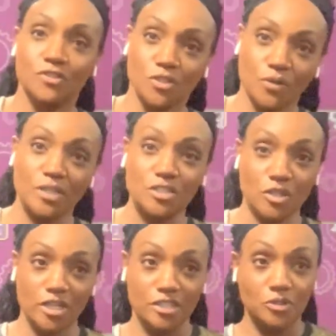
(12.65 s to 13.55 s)
So I
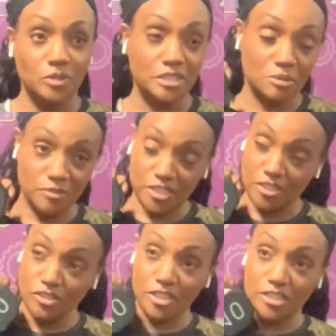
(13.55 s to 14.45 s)
started doing some
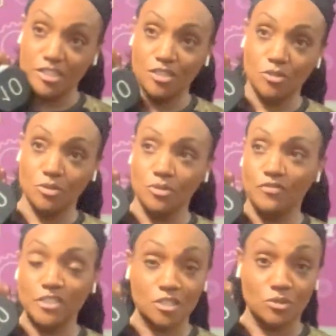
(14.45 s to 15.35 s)
research into
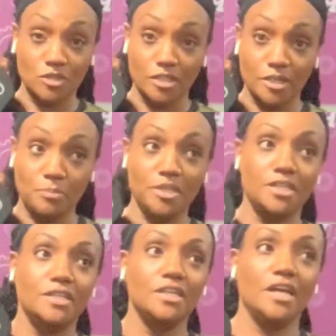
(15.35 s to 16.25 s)
physical
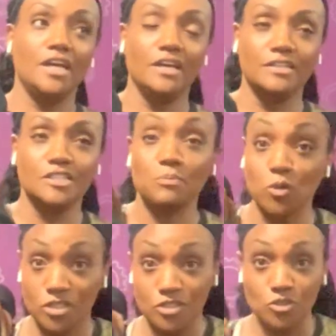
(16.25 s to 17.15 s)
therapy and
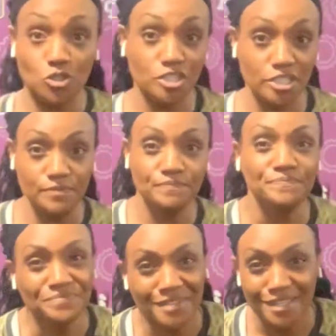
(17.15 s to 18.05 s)
sports nutrition,
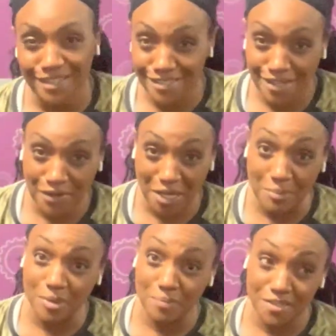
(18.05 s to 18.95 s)
and that's how I
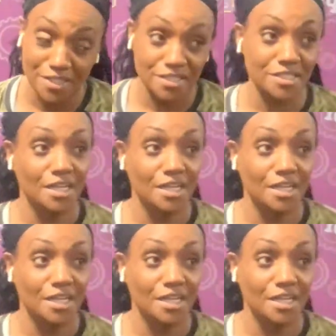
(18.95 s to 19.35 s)
came up with this.